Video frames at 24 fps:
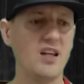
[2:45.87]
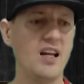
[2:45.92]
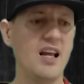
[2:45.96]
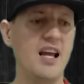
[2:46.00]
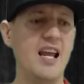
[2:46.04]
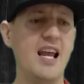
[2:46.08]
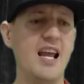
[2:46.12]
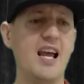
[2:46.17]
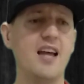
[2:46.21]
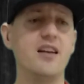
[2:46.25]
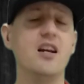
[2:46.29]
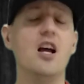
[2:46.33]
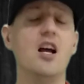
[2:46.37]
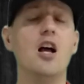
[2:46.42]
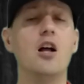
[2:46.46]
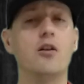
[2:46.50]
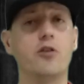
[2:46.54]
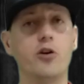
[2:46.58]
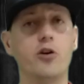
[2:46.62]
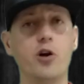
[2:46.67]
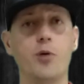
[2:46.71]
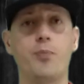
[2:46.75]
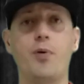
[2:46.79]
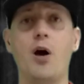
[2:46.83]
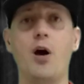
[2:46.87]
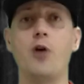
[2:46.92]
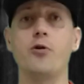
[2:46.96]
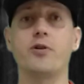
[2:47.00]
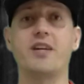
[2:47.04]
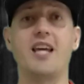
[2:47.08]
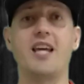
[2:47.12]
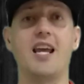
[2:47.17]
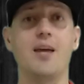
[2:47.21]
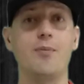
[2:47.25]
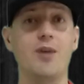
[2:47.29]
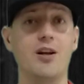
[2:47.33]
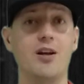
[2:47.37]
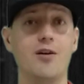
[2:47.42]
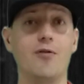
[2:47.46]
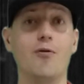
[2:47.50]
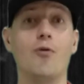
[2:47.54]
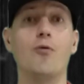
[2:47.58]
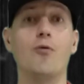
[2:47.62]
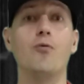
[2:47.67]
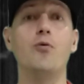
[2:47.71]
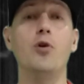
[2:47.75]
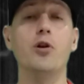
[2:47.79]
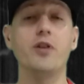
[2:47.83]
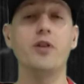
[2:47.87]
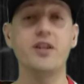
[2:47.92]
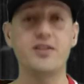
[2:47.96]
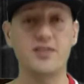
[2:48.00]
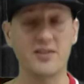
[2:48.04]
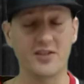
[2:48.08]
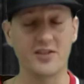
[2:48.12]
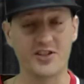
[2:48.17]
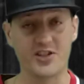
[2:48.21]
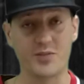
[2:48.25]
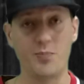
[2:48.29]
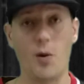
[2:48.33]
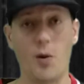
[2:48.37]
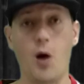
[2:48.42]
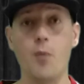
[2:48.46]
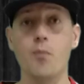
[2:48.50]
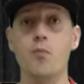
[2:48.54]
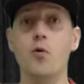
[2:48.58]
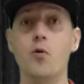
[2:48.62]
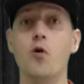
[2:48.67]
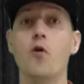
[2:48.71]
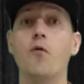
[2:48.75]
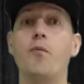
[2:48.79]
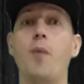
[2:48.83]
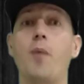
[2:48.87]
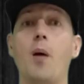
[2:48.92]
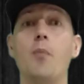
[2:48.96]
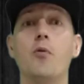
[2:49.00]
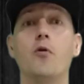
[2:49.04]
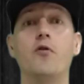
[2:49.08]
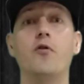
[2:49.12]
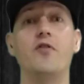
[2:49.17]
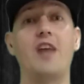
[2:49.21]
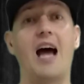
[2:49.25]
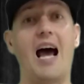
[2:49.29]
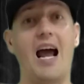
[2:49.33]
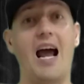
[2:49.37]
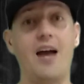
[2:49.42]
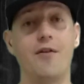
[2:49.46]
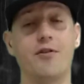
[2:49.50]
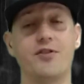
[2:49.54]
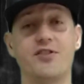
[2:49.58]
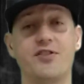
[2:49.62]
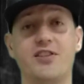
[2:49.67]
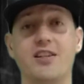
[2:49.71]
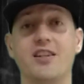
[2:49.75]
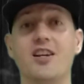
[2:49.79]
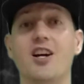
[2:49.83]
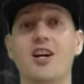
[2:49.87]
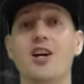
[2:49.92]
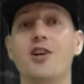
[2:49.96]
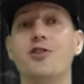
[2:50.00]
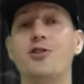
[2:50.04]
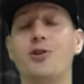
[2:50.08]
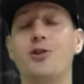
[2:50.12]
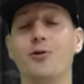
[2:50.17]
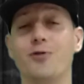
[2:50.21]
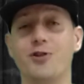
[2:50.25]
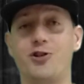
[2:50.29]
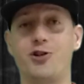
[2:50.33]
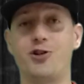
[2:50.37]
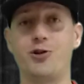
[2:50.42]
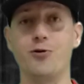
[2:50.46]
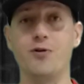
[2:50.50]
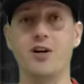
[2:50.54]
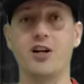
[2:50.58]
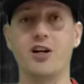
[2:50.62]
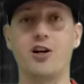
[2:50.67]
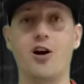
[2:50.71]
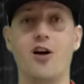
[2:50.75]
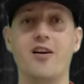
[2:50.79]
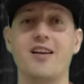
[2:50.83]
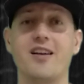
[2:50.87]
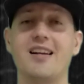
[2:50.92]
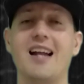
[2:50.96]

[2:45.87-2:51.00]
And Larry Brown, who came in, really did the smart move by moving Iverson to the shooting guard.